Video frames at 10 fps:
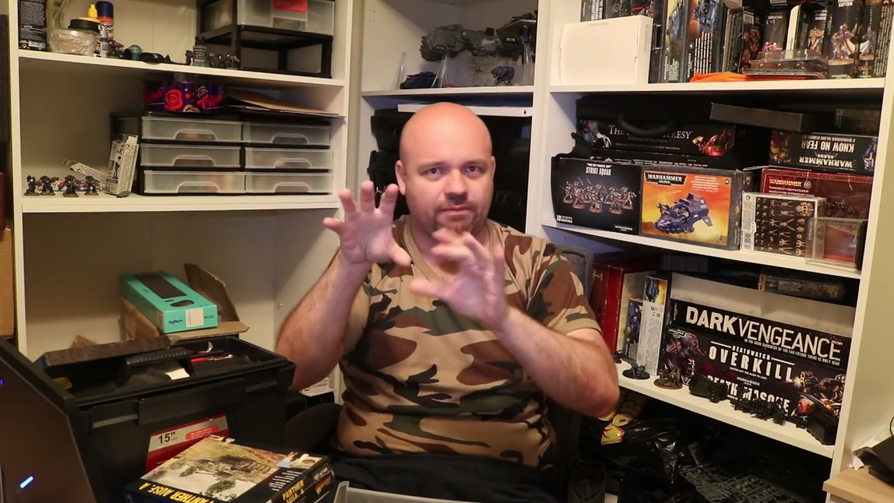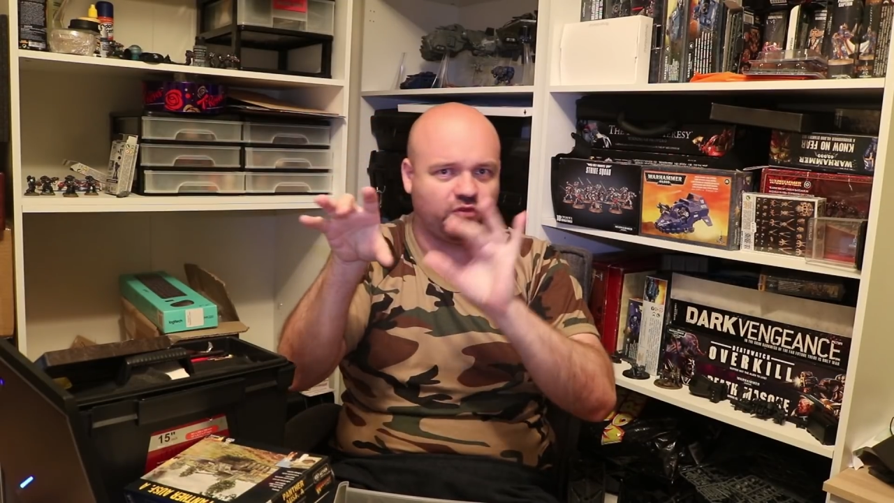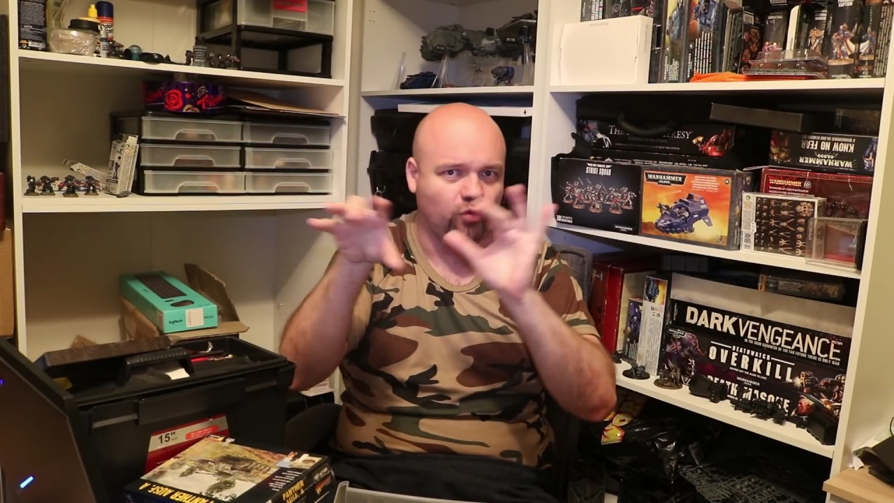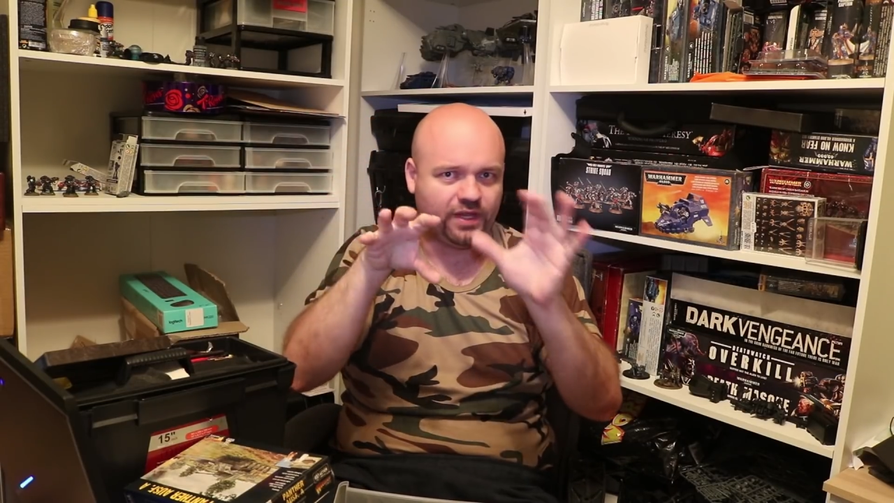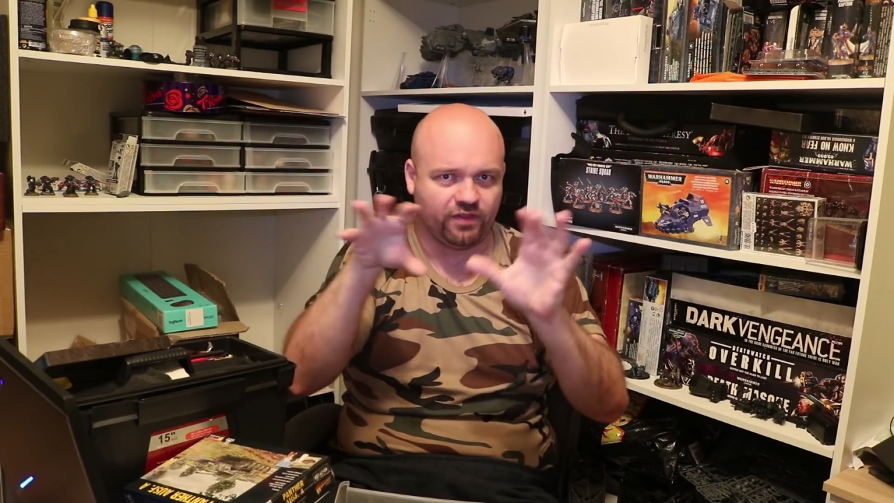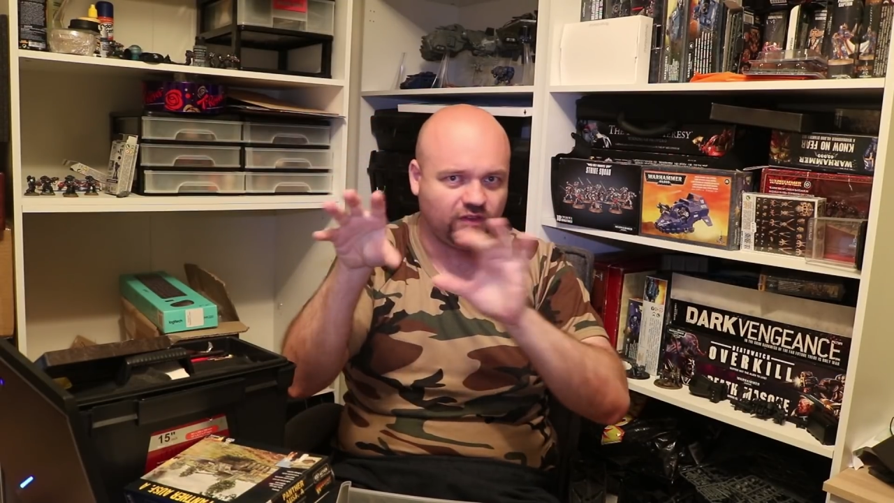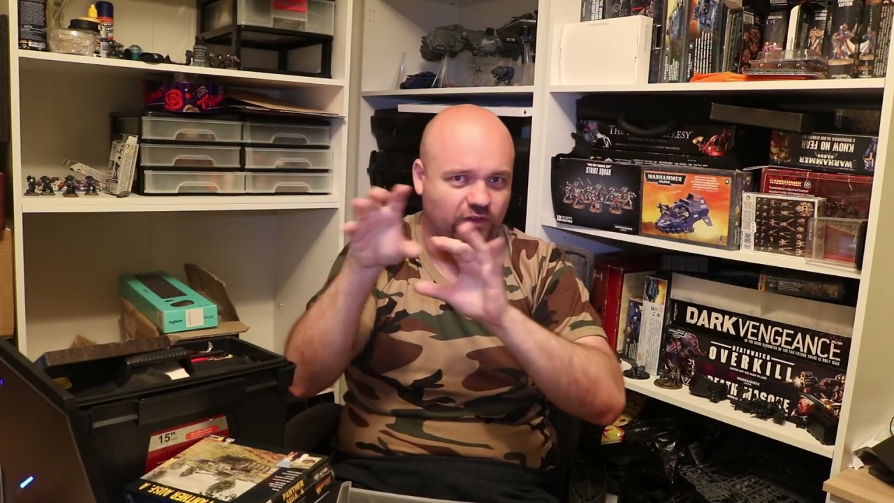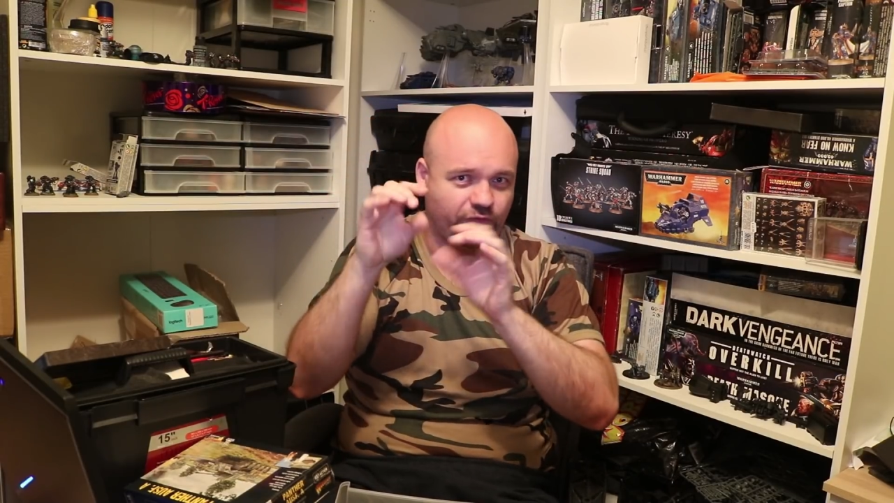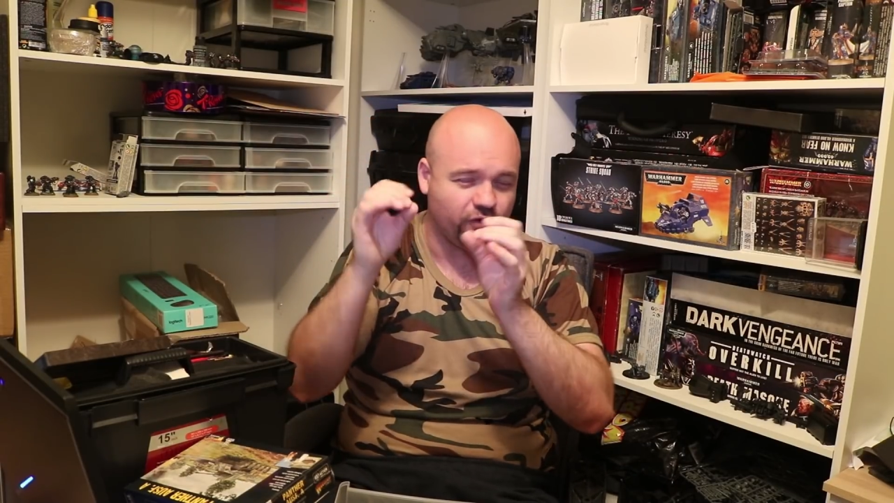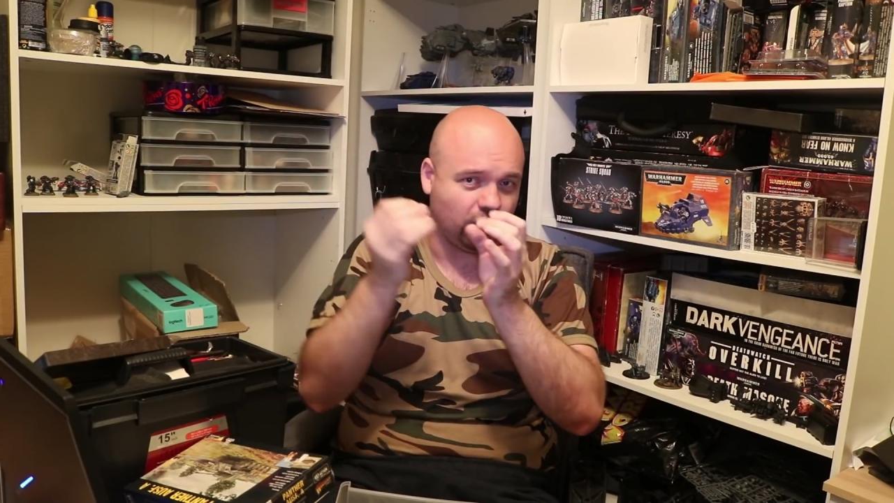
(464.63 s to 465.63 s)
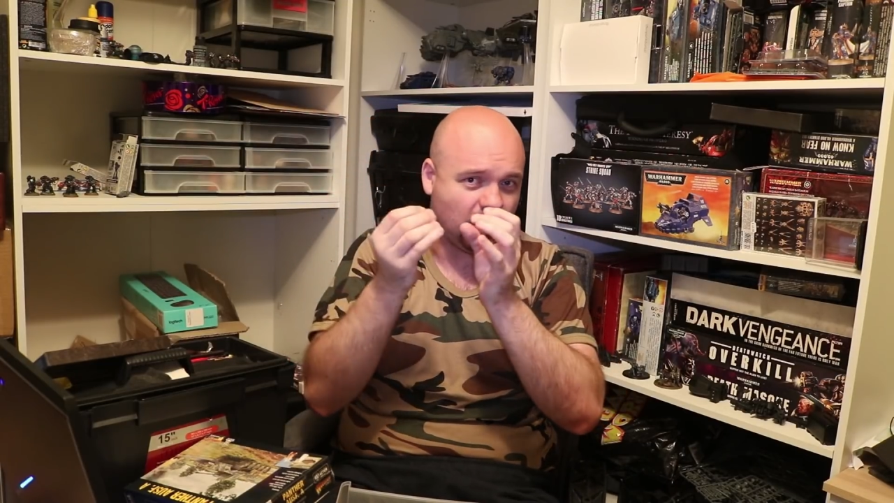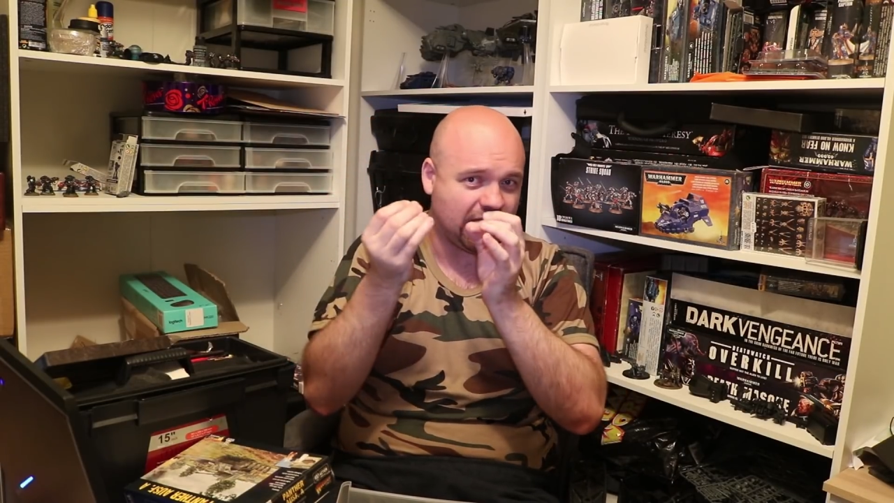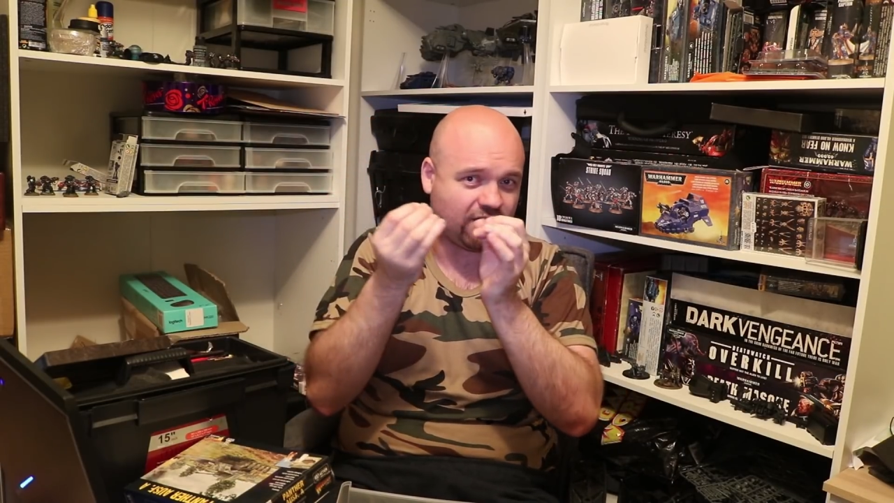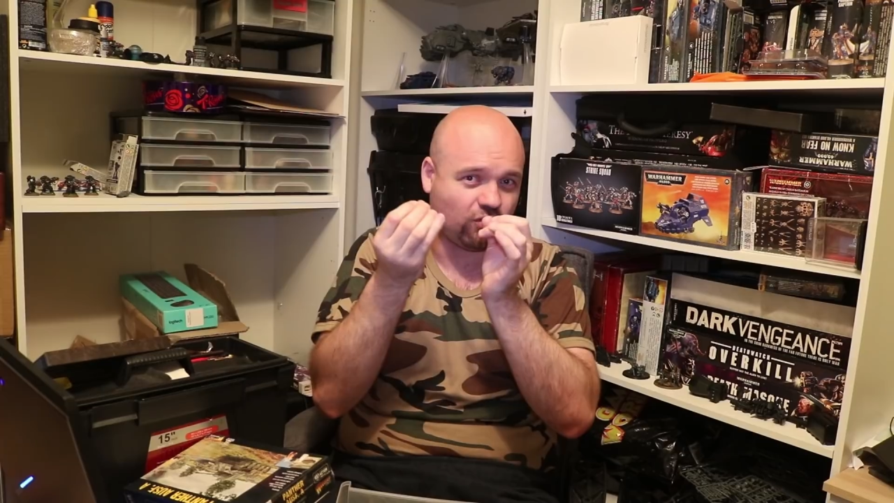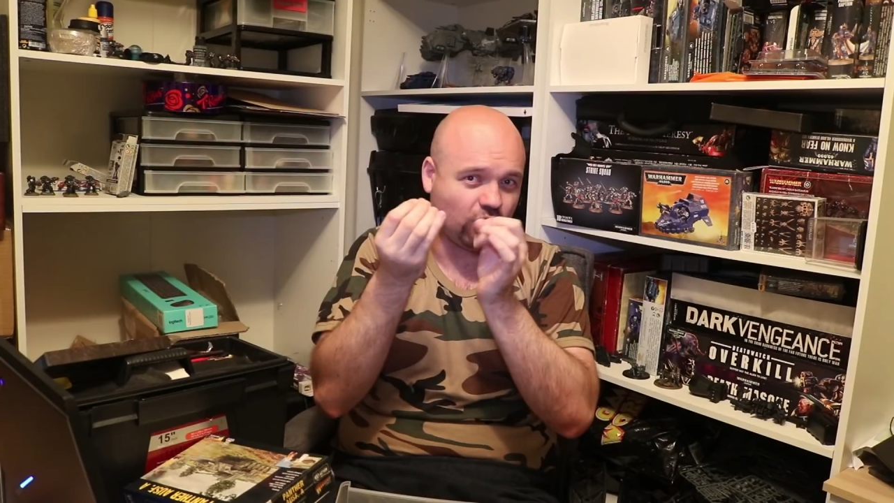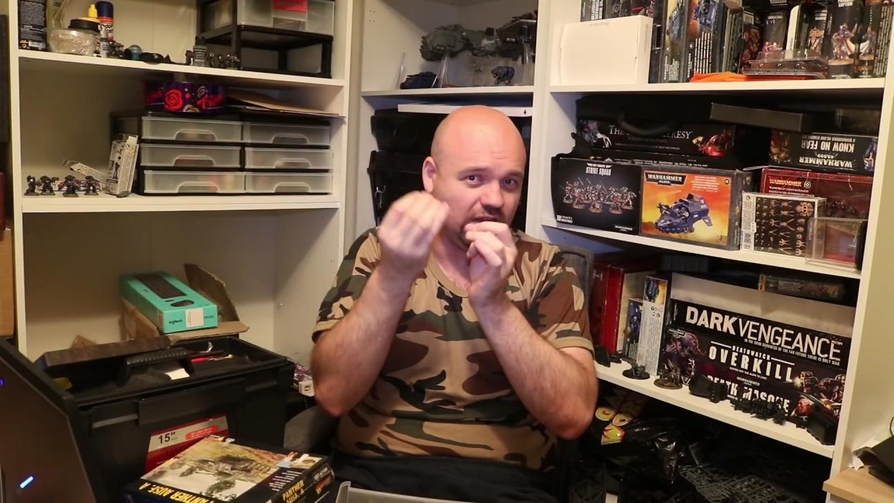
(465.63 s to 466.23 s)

doing the different like sort